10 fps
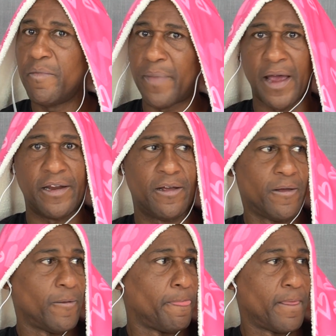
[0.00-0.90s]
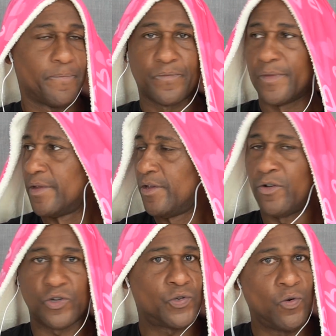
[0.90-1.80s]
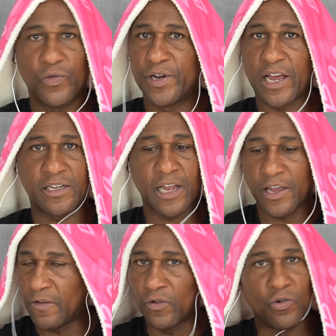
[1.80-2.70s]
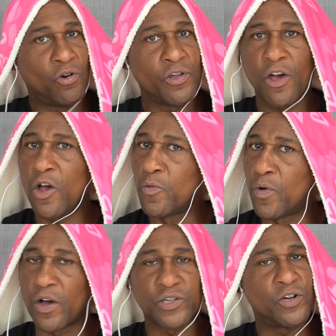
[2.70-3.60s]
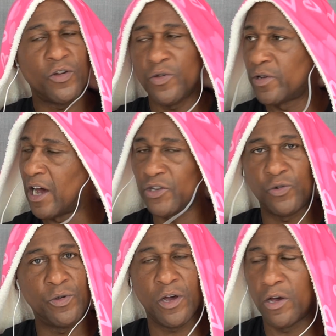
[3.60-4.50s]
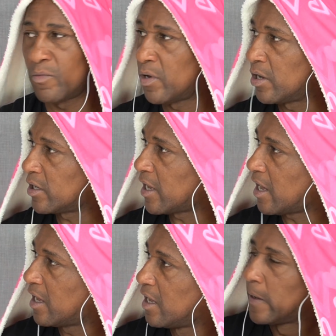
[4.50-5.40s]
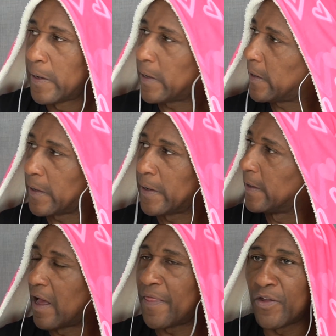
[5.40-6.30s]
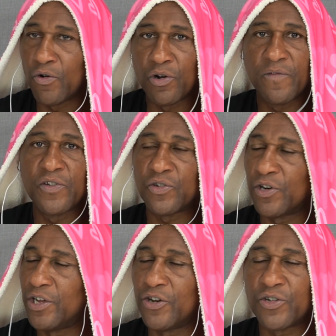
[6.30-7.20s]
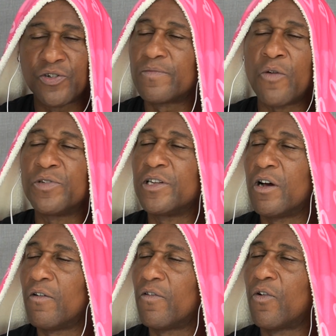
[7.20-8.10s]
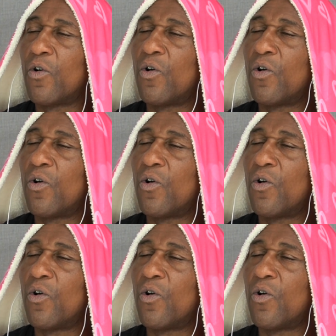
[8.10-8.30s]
in bed. You got school the next day. You've done all your homework, because I know you guys do your homework, yeah? And then all of a sudden, you're just dozing off.